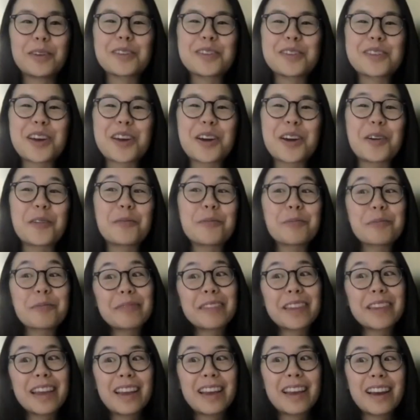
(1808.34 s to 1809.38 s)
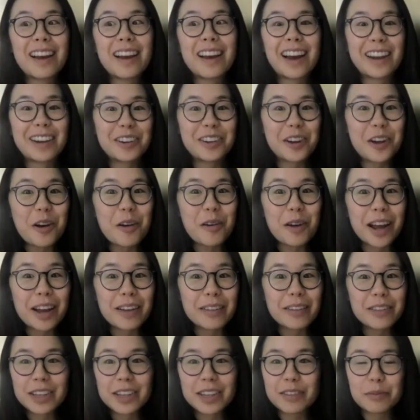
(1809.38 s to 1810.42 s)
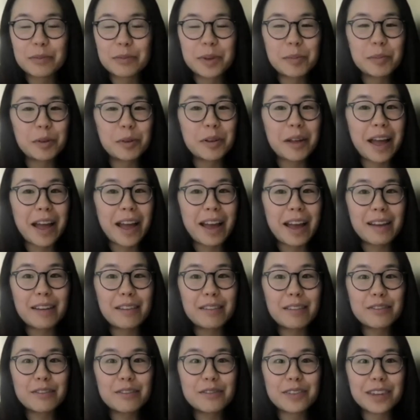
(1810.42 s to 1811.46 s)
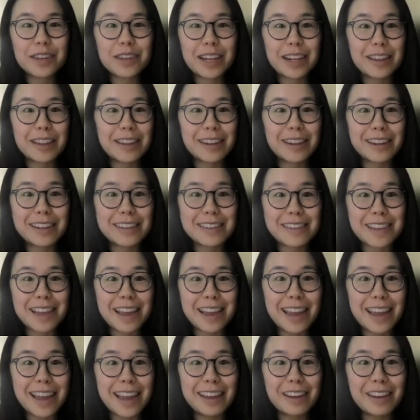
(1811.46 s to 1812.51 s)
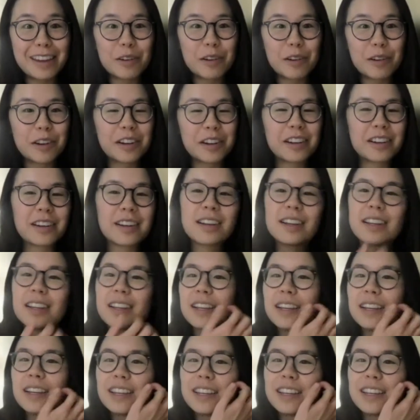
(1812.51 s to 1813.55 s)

So I don't know. If people have anything to say or like,